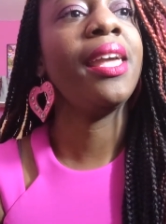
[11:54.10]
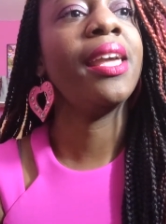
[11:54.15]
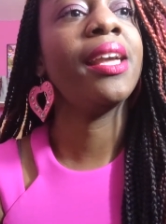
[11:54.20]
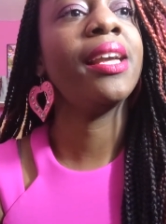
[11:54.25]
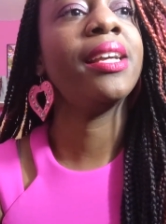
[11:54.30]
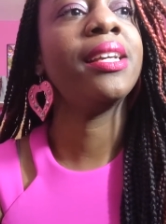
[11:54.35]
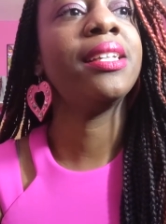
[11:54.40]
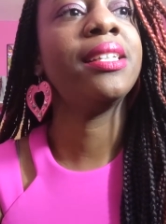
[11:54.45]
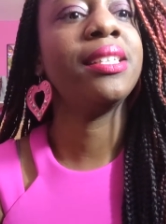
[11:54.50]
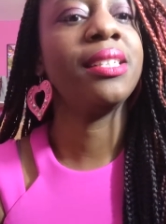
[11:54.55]

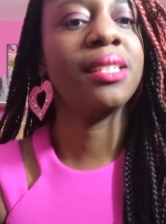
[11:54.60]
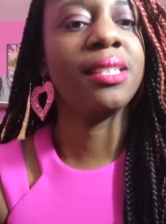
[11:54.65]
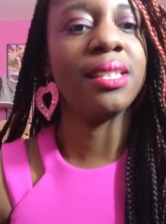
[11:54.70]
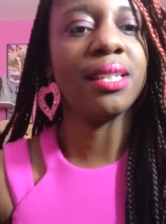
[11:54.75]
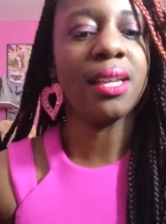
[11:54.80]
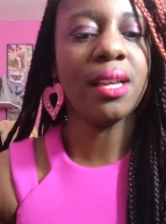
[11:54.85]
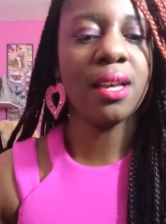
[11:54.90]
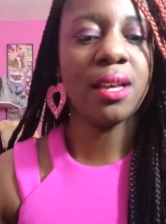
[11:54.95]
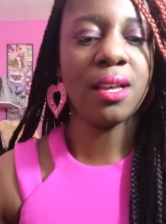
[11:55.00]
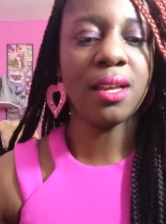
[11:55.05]

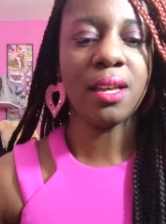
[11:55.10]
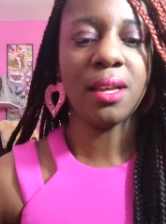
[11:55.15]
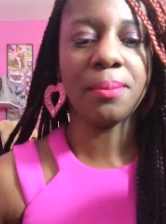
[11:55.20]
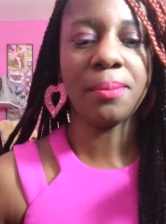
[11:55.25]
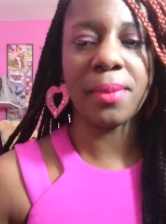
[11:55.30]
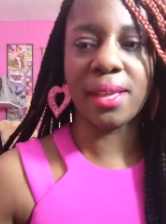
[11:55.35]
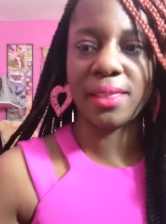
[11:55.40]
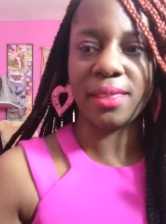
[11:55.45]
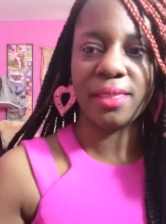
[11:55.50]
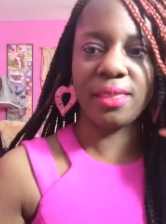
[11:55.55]
and
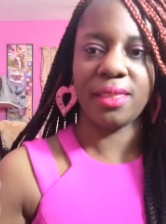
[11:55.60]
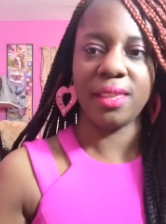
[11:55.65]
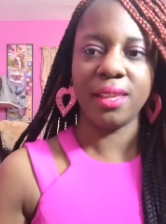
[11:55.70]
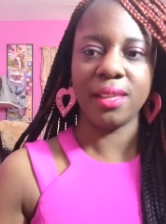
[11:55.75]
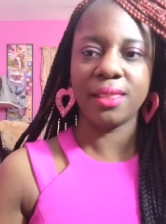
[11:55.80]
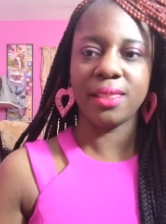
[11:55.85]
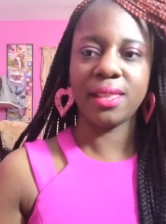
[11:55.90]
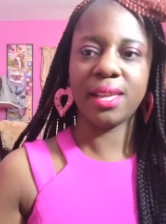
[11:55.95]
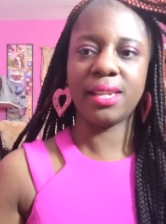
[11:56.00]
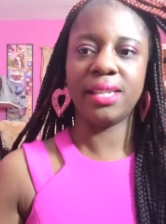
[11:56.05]
um, I
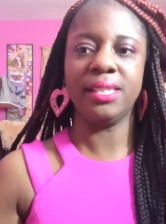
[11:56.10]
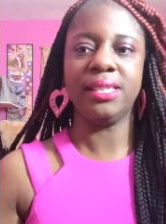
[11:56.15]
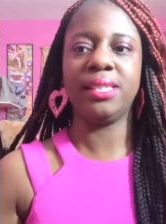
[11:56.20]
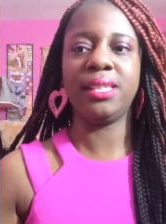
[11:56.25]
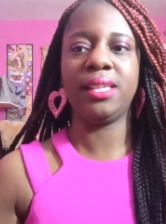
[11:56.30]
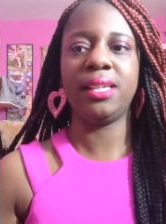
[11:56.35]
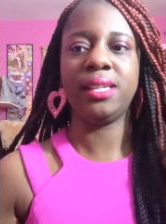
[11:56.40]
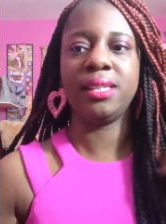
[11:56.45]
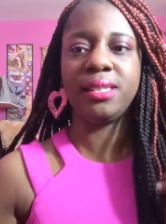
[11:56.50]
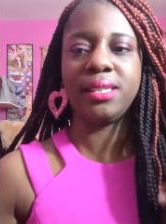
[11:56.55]
think
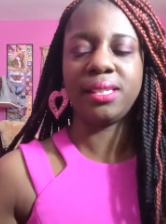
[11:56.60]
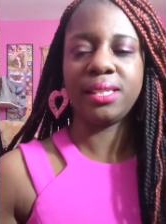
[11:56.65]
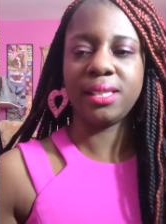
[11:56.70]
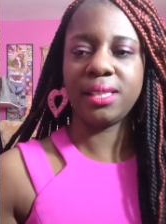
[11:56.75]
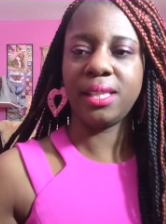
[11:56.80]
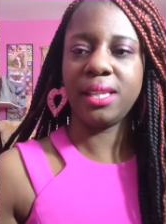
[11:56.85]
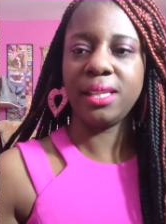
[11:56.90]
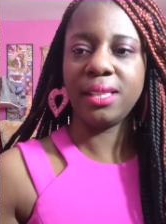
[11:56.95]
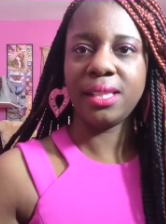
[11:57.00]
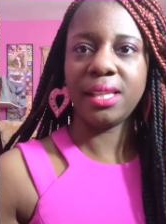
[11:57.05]
that is it.
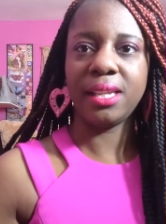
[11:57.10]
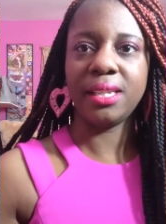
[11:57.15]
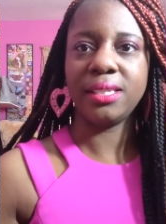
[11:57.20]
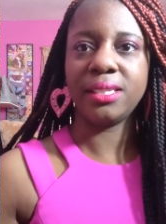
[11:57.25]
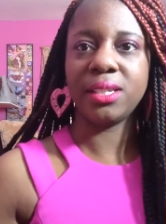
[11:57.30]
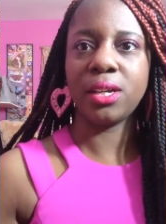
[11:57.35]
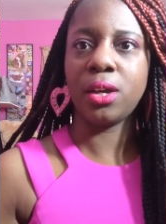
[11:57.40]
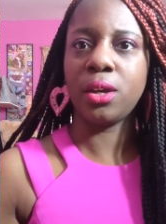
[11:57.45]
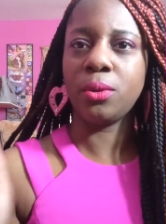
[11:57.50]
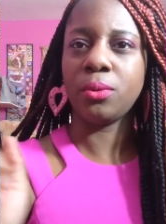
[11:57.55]
I think
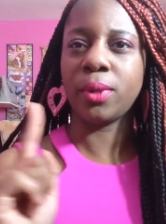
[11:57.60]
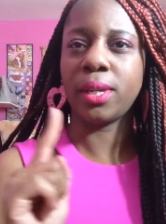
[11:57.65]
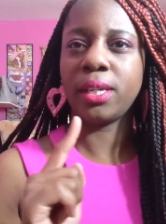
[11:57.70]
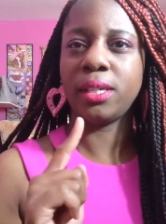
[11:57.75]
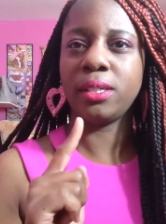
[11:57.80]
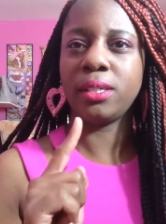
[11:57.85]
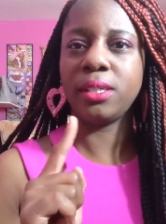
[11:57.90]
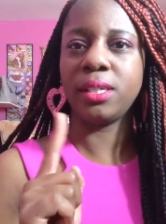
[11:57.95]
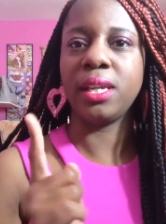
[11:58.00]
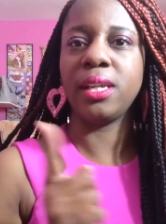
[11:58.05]
that is, oh
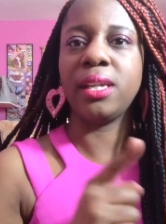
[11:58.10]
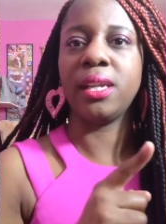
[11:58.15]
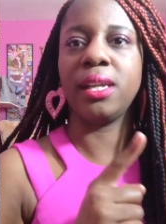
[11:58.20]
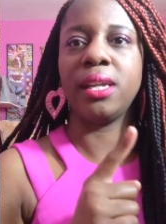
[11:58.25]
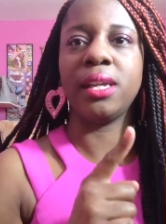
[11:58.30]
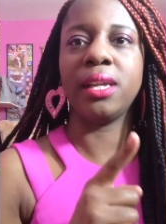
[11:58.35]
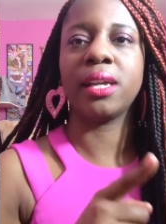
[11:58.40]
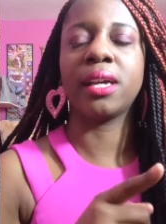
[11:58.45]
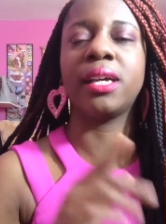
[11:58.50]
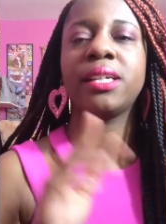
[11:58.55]
wait,
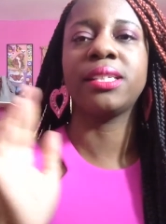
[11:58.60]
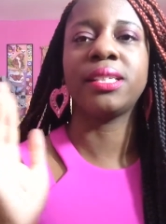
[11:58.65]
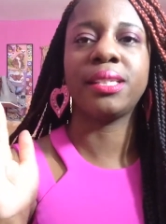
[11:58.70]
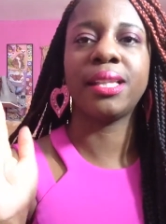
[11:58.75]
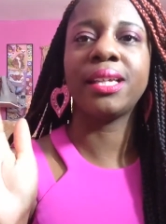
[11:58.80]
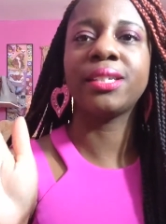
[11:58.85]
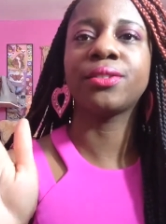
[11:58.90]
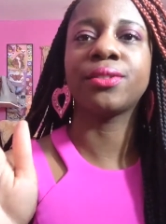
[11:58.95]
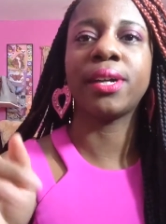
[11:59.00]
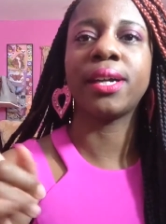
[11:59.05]
yeah, yeah, yeah,
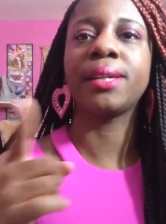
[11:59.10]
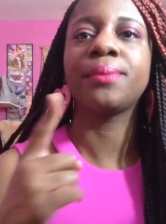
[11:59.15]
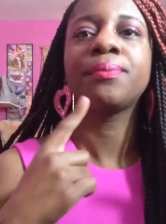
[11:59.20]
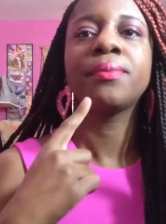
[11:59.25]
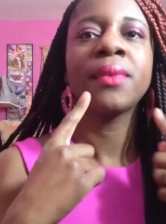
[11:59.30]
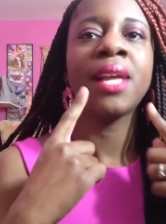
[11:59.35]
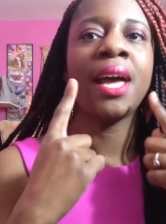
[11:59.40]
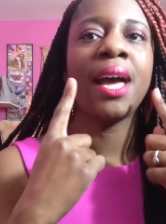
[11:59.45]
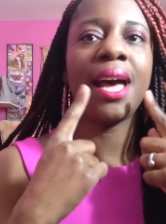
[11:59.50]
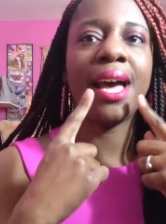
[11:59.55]
because that's
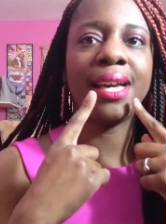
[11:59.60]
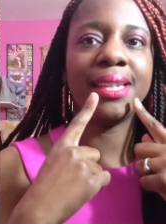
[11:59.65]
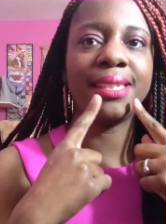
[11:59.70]
right,